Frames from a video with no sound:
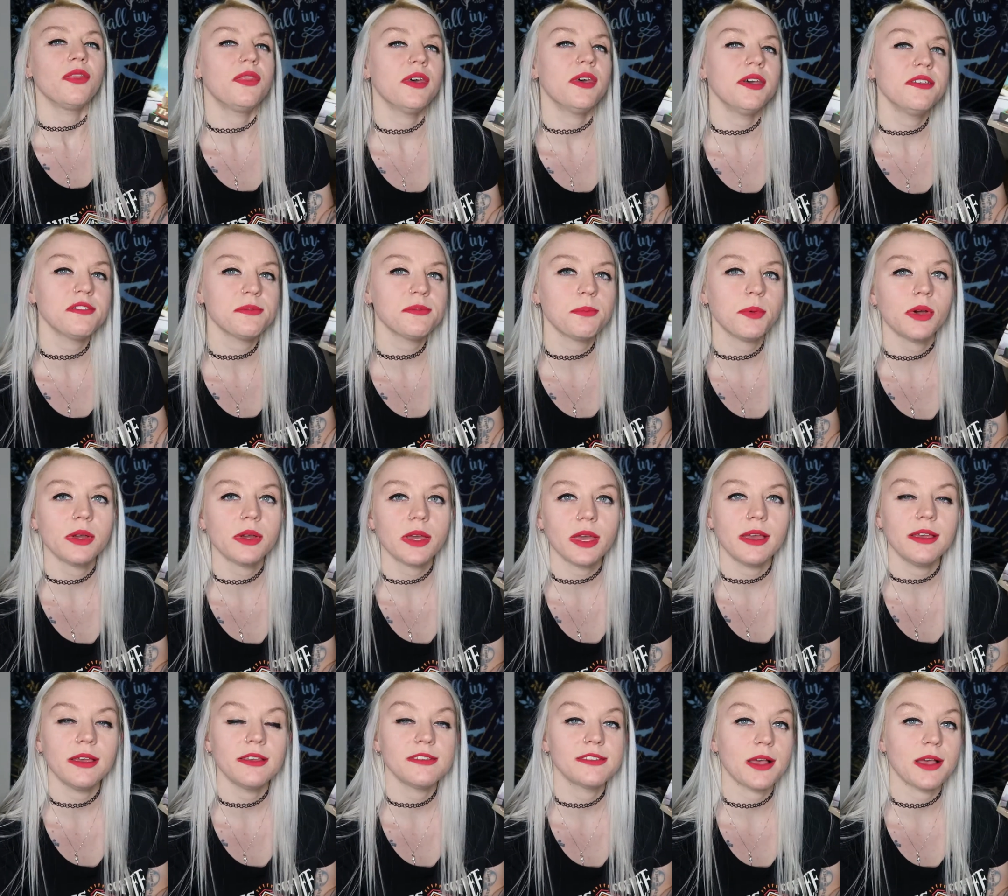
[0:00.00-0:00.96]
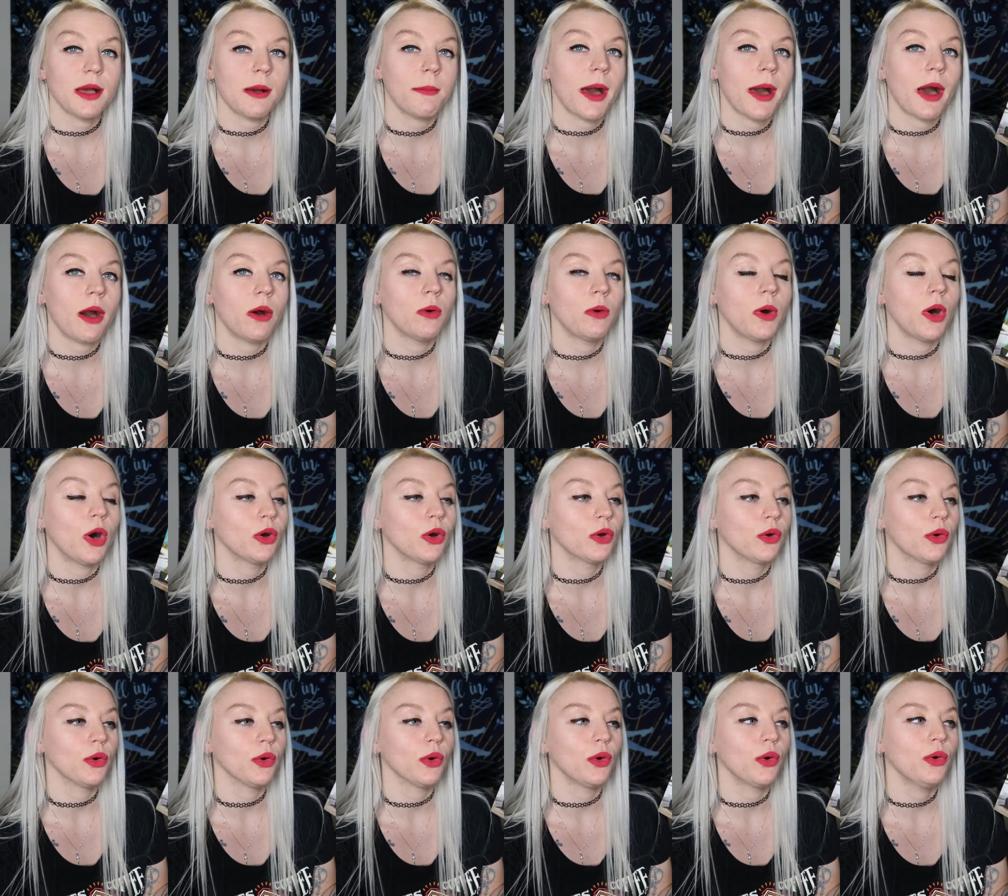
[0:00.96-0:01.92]
This book is about a
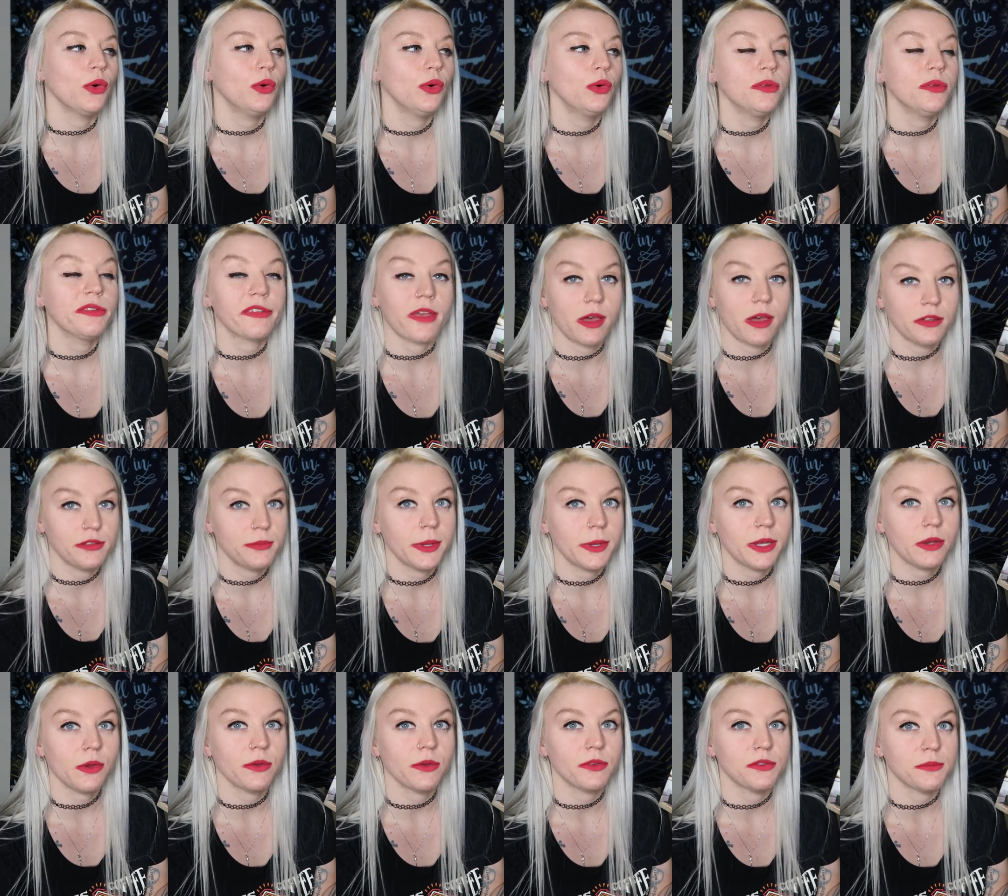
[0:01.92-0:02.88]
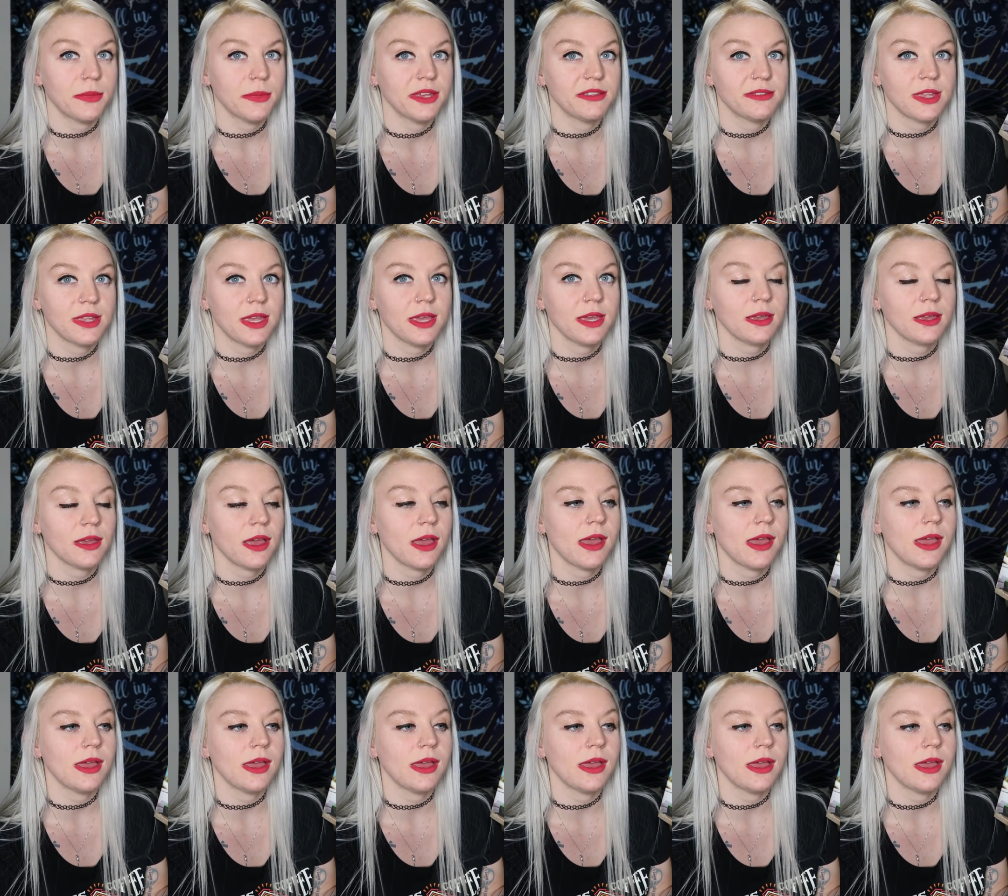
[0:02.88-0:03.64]
girl whose husband goes missing,